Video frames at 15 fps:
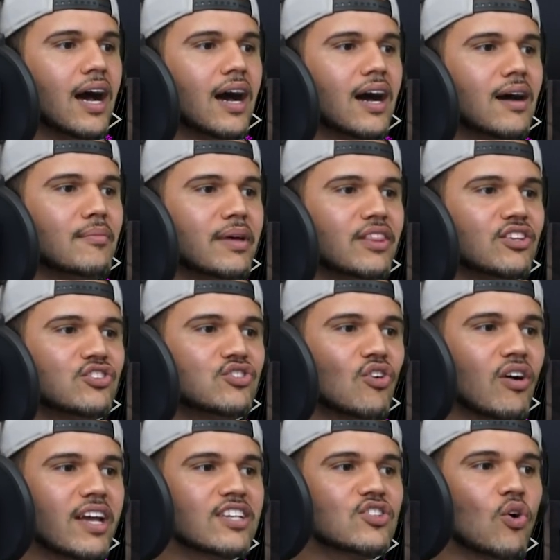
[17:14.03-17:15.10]
And the
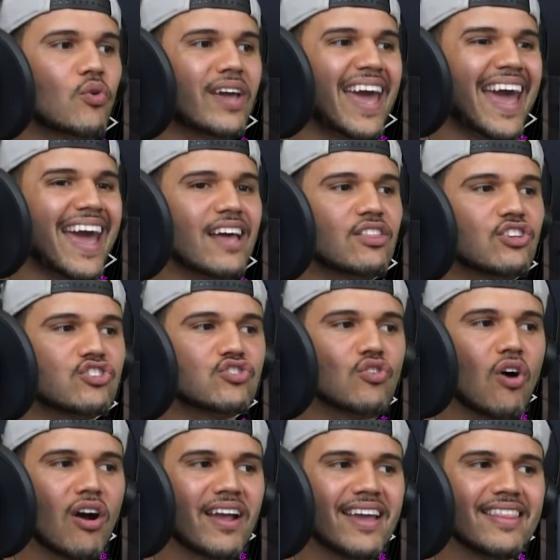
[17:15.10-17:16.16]
song is okay. The
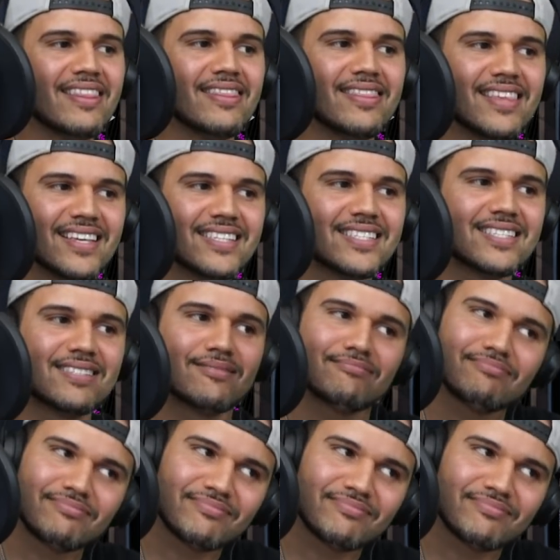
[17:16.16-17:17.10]
song in this